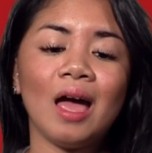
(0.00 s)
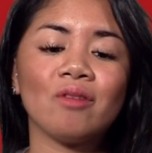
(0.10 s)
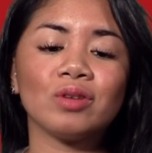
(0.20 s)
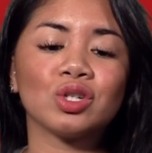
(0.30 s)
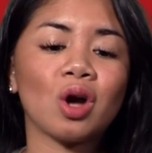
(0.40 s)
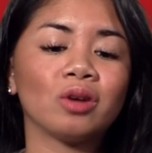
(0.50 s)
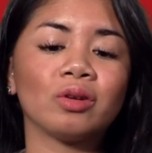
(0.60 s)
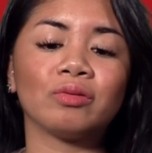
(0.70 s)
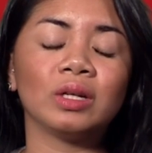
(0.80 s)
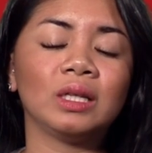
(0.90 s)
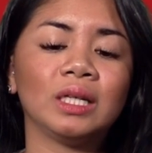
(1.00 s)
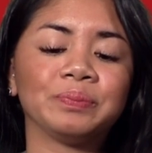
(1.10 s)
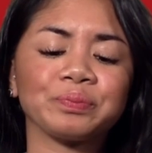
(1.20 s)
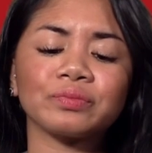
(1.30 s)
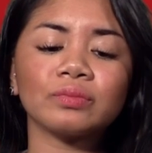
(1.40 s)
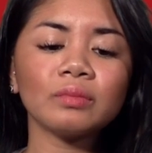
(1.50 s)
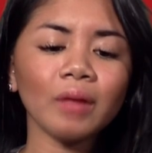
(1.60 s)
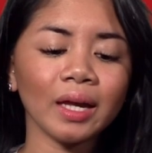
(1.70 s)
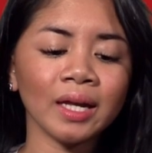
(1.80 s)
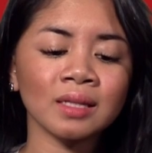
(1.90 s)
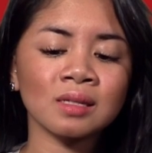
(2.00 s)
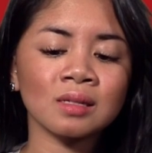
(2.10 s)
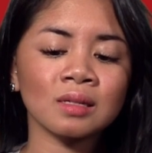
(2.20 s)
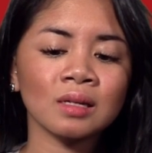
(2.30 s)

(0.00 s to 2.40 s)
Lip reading: every genre really. It